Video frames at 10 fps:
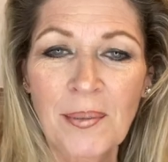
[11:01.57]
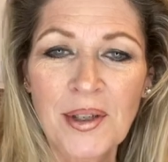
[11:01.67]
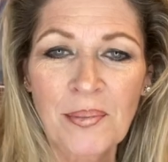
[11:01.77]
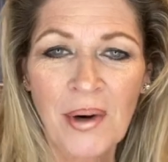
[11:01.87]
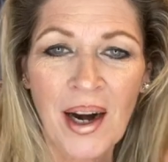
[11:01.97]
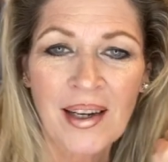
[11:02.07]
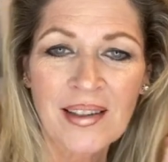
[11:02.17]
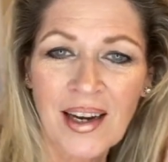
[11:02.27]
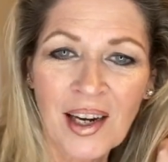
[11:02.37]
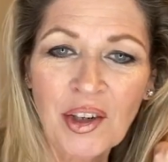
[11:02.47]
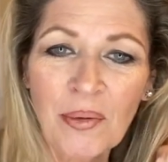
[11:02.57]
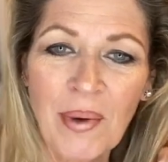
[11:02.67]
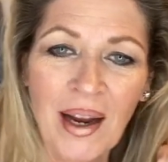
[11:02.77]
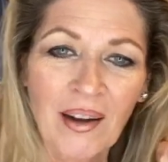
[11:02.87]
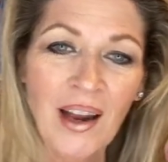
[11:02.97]
surprise in your
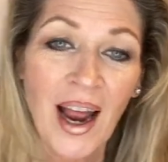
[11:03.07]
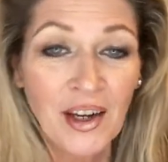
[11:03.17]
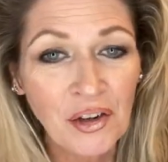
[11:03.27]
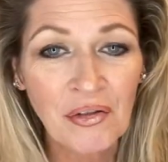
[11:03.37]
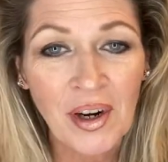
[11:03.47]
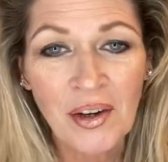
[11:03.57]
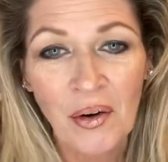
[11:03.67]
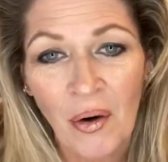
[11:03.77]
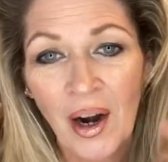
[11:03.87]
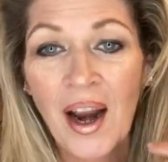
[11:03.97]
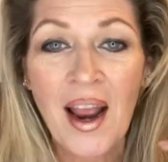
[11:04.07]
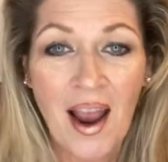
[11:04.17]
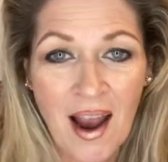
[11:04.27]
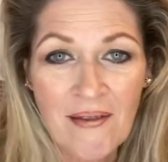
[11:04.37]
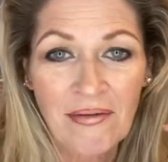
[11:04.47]
mail at your front door
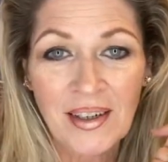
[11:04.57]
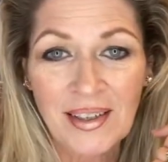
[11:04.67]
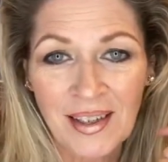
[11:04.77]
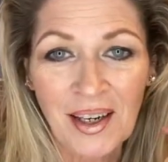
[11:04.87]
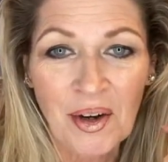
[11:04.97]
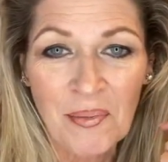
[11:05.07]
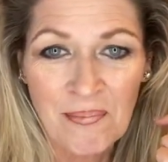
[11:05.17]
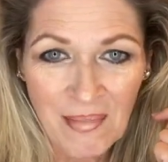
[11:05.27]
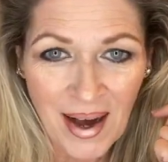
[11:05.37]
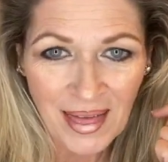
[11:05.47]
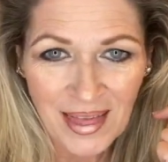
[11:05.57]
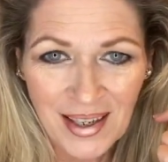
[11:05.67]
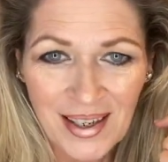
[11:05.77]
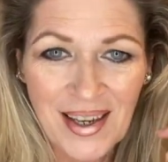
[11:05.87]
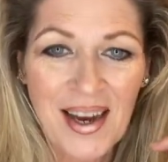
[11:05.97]
every single month.
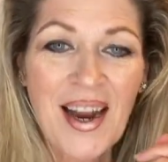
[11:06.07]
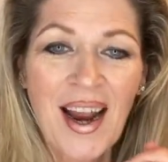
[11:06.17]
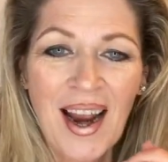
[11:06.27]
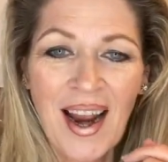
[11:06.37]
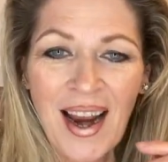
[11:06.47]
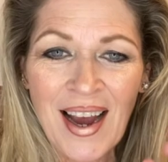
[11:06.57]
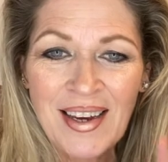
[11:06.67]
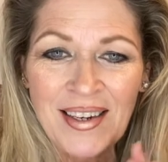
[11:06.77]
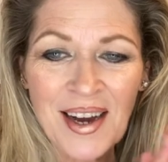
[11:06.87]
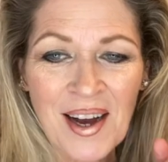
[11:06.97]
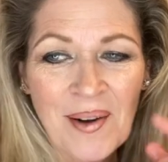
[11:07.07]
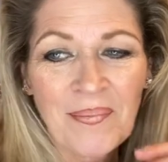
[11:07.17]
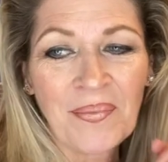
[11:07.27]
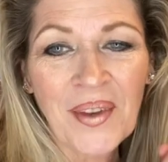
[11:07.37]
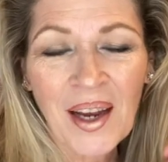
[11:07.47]
And
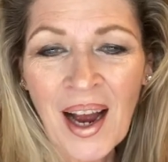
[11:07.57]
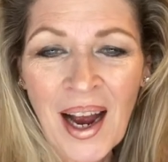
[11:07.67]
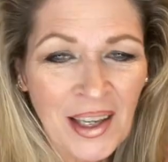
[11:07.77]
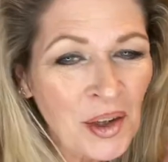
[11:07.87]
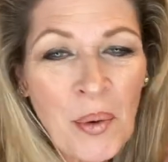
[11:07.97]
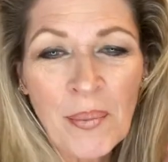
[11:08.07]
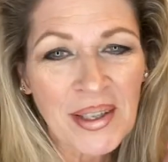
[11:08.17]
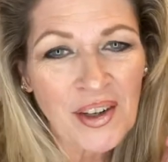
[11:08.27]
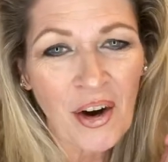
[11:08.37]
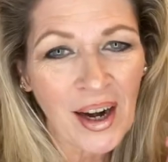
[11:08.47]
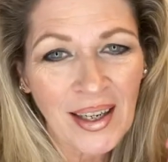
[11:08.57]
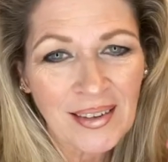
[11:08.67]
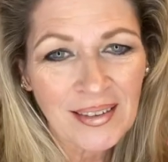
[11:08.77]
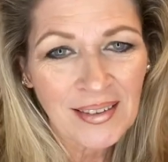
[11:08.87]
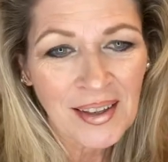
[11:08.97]
you won't be sorry,
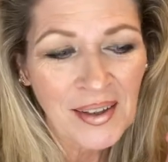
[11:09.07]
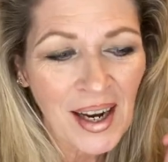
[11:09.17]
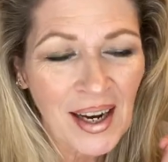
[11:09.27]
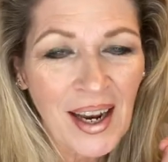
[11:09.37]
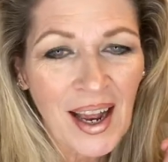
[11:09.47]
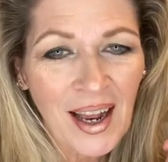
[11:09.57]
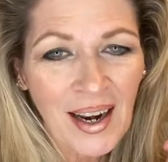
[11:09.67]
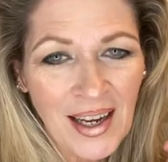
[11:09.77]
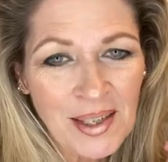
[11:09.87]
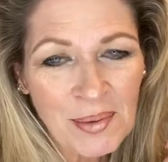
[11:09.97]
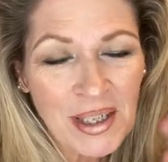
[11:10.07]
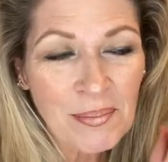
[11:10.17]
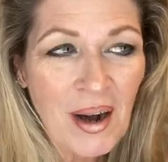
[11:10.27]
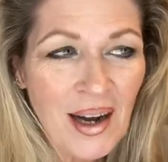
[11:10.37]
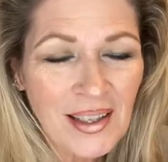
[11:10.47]
okay? Last month's
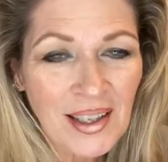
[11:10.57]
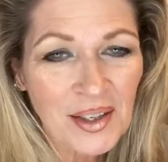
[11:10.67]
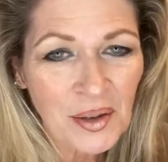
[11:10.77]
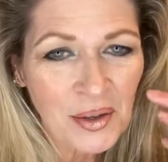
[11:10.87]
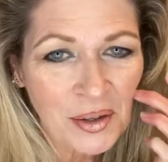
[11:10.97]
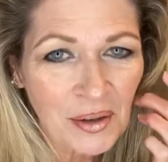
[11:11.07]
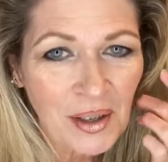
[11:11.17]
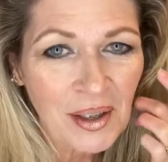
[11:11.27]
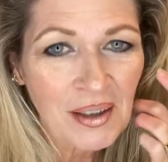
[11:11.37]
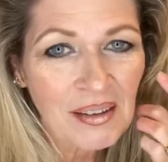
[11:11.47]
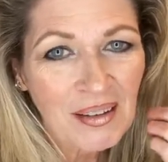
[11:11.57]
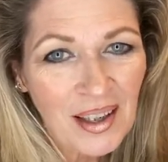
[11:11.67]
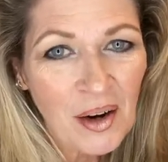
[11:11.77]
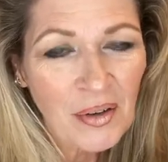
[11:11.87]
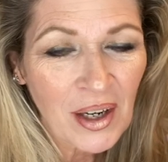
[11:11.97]
box, I showed you like
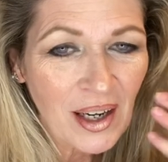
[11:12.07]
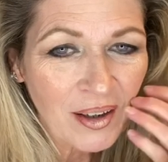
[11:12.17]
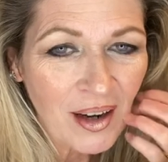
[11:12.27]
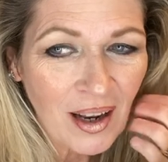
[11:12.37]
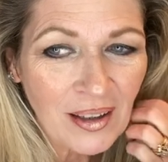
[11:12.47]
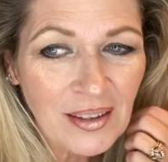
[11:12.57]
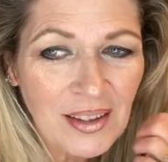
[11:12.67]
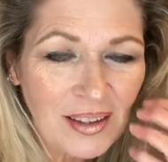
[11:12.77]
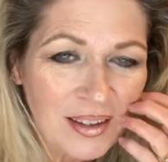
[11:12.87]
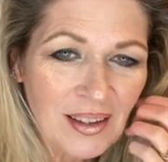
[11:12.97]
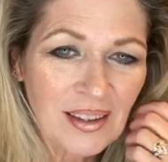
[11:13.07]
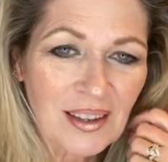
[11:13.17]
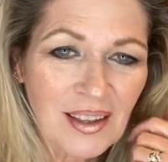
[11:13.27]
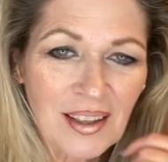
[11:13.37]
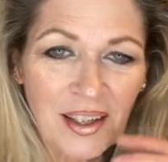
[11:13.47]
over $100,
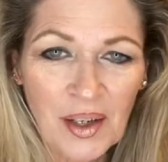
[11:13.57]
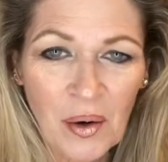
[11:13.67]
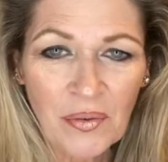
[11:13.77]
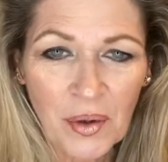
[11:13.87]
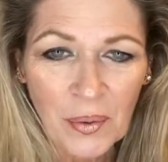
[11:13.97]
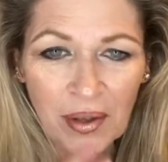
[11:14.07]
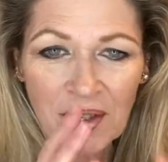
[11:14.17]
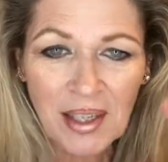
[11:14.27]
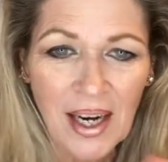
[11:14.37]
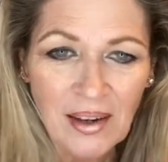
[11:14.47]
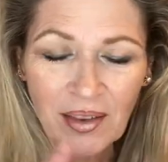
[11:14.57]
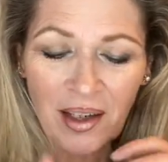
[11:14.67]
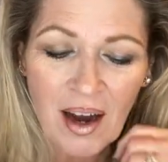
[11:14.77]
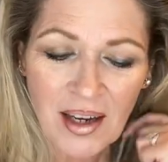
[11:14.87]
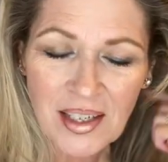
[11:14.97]
you know, if you were to count the
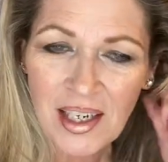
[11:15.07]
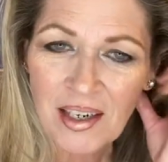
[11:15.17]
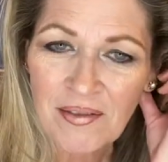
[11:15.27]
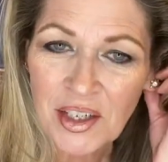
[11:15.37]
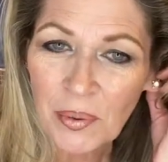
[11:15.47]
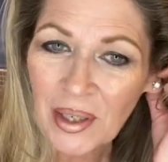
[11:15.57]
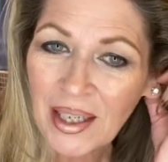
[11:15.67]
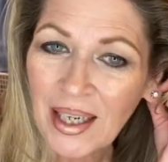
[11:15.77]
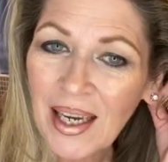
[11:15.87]
cost individually.